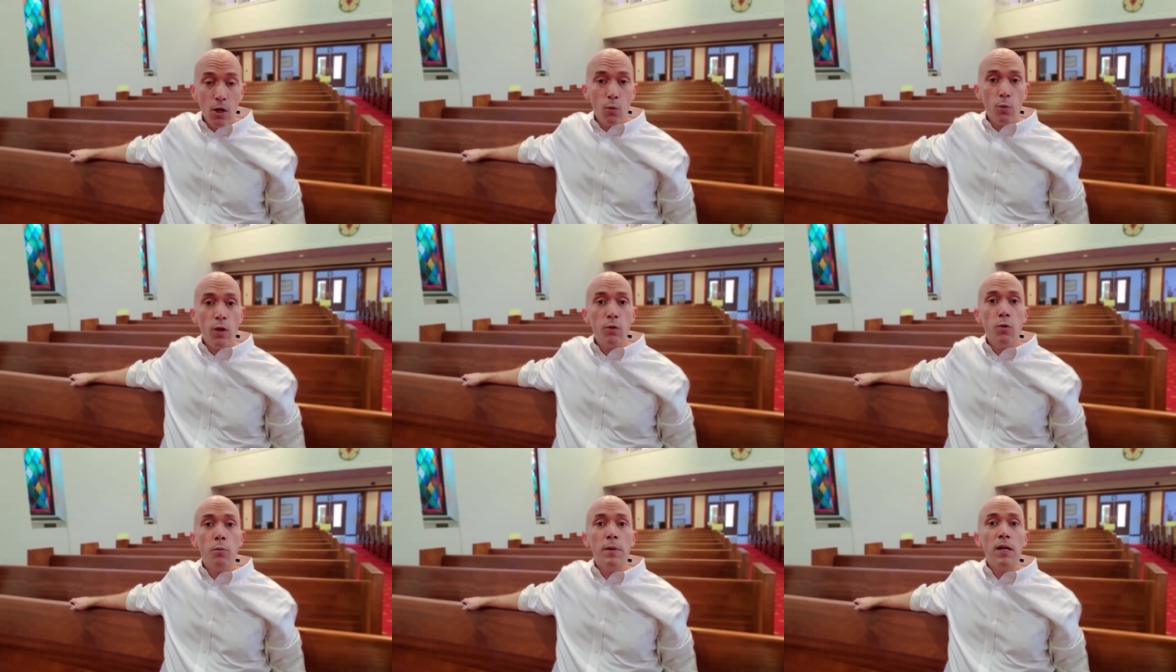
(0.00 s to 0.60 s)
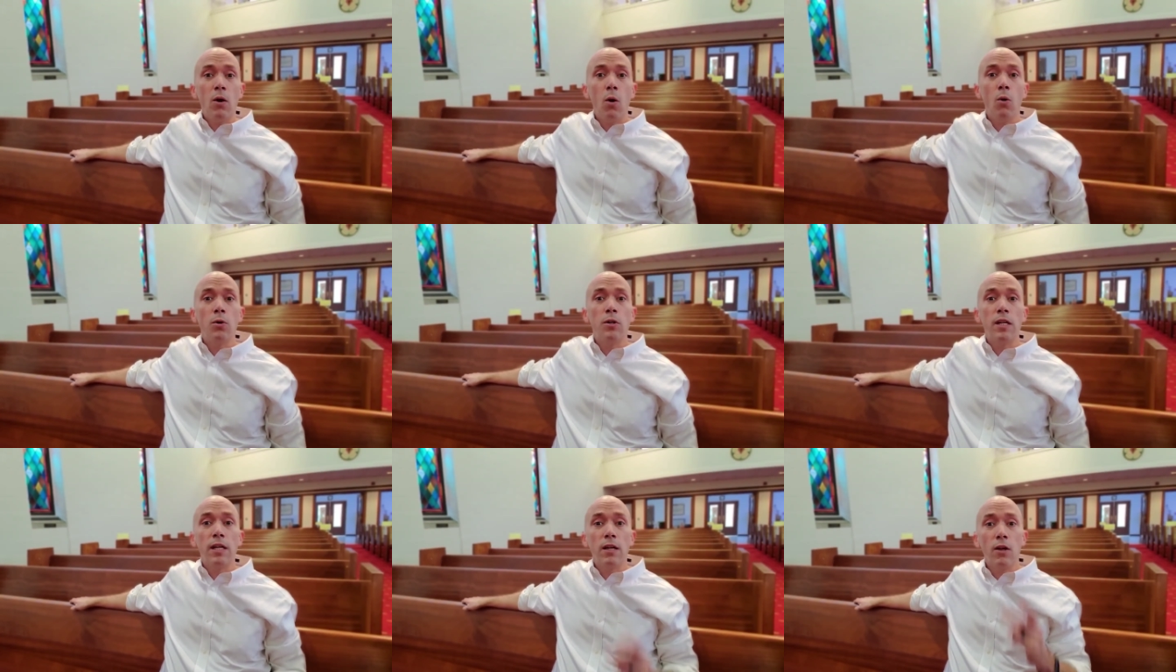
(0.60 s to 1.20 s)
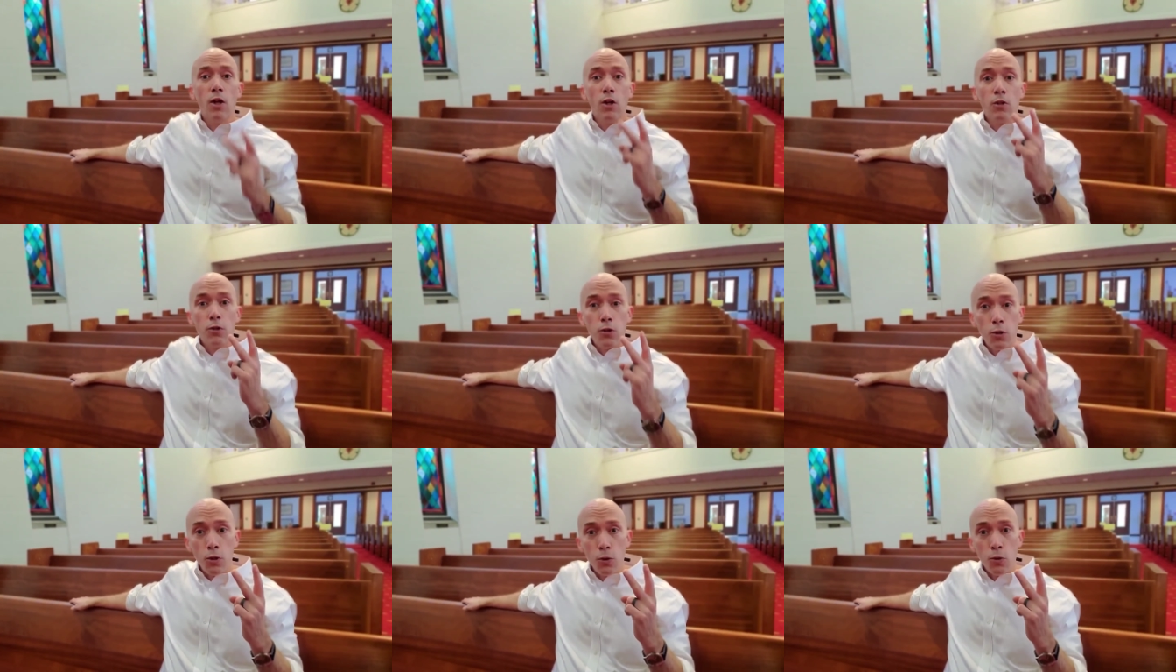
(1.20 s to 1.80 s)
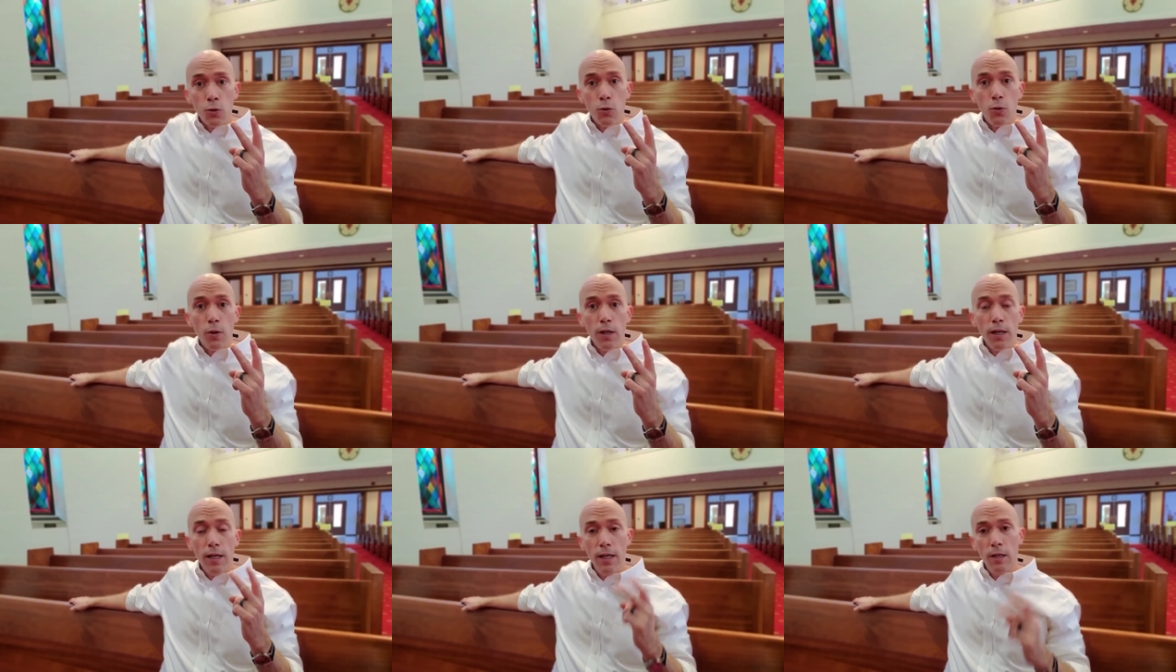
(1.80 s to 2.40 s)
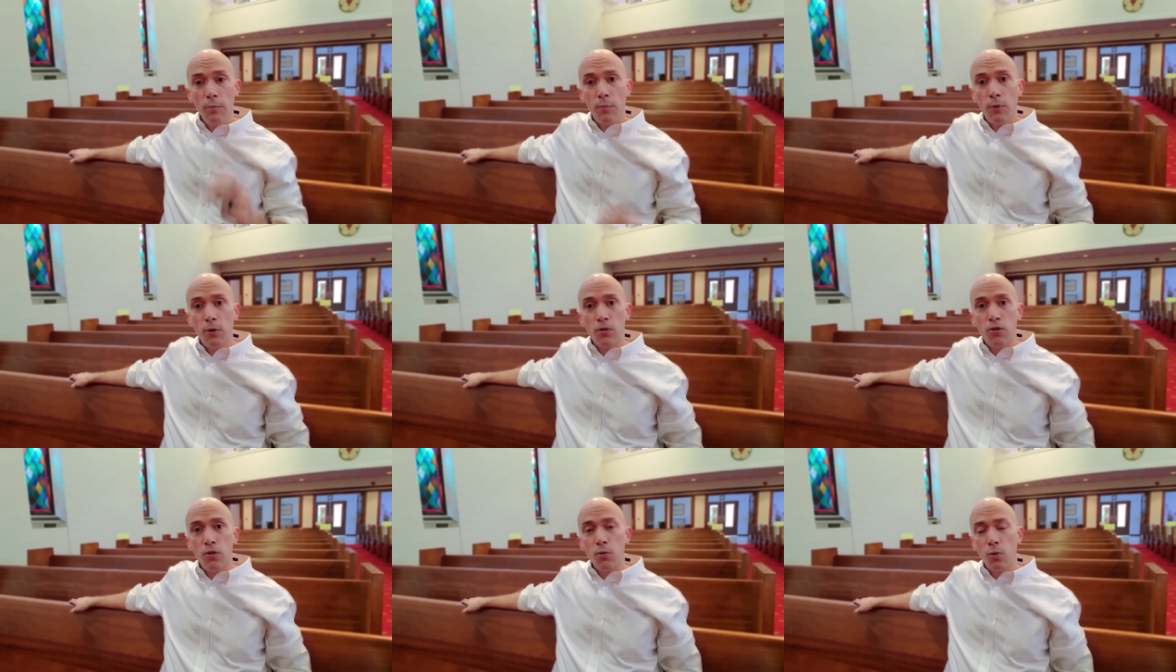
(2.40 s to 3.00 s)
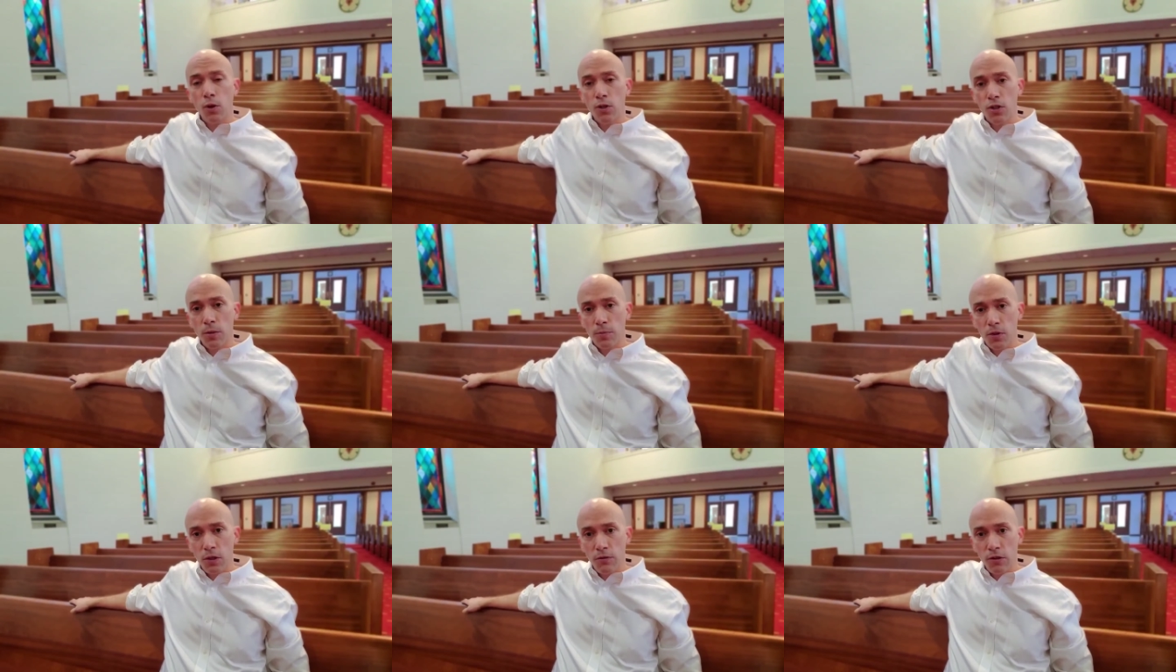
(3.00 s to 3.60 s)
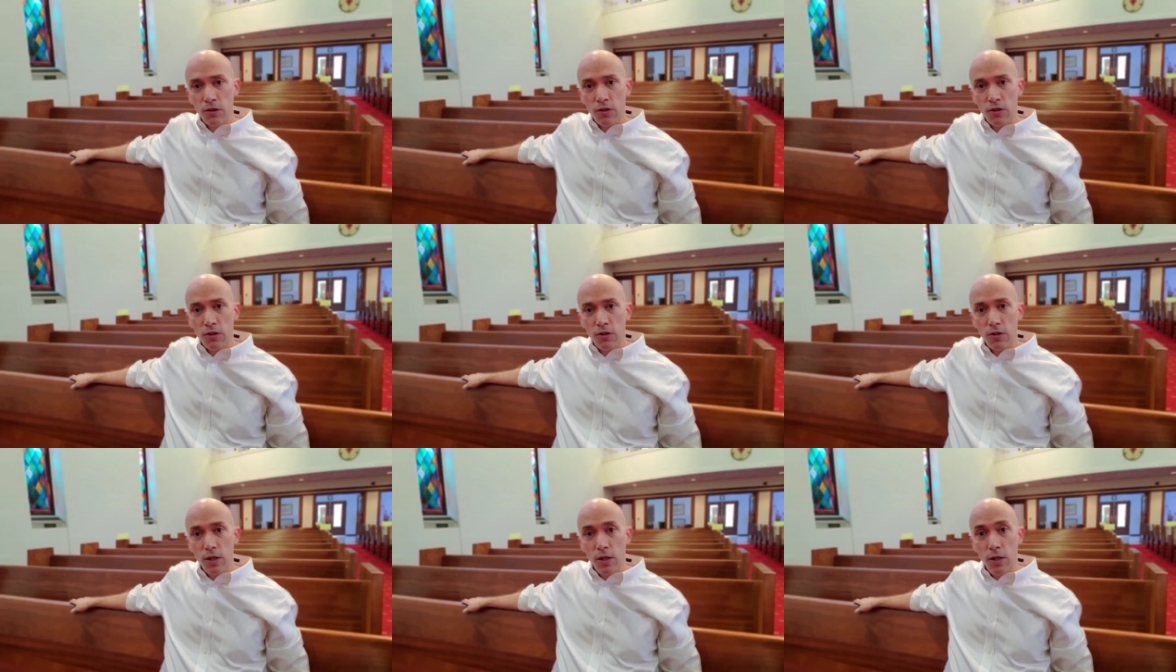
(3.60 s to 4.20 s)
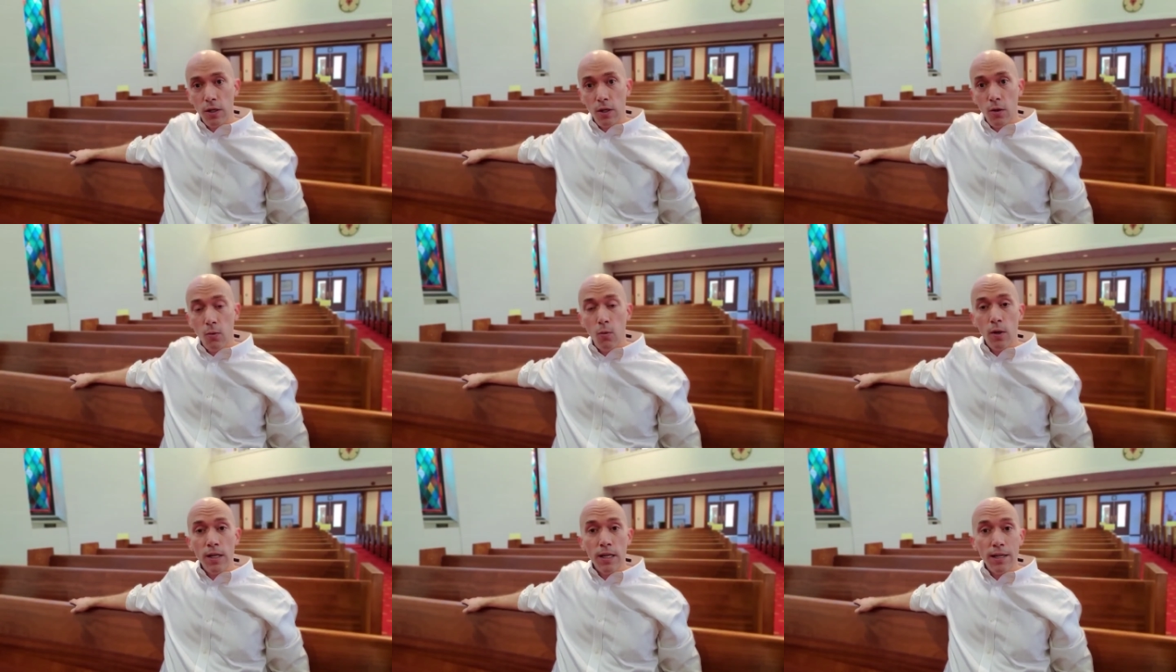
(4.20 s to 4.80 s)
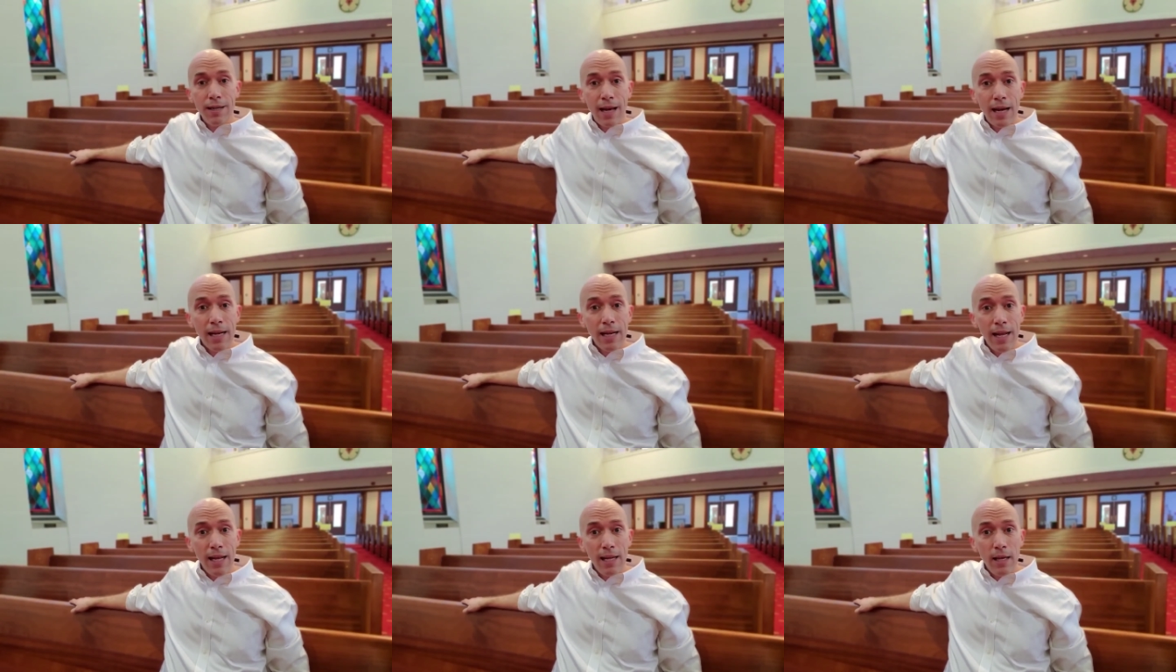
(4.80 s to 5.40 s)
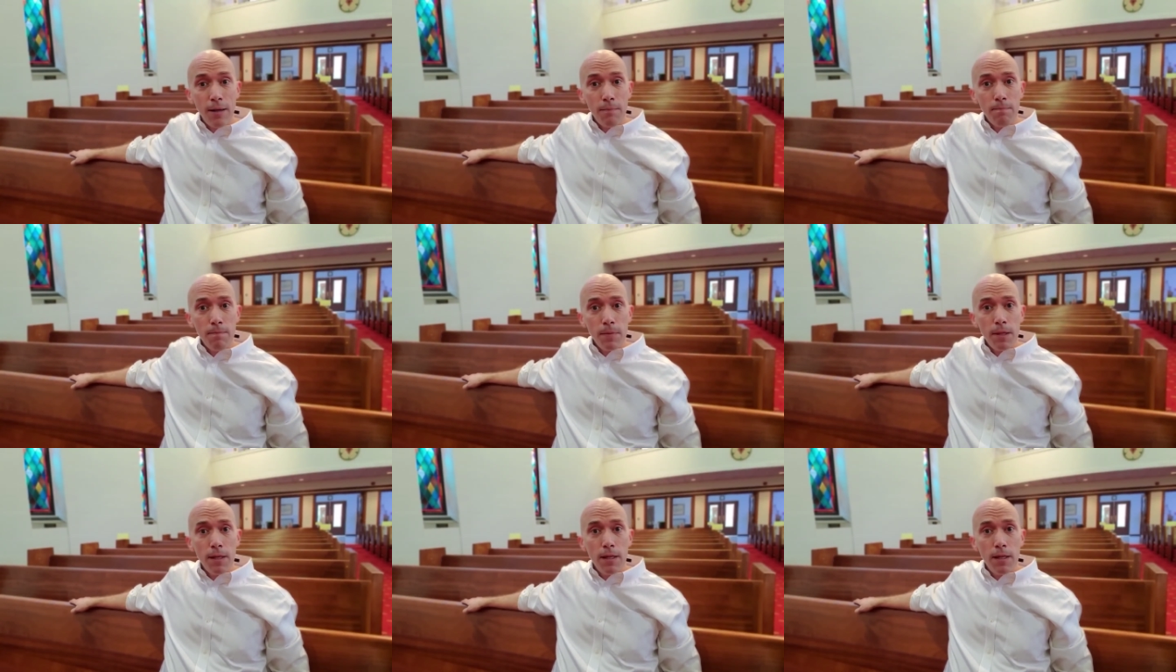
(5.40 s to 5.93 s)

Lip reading: we will be holding two in-person worship services, one at 9 a.m.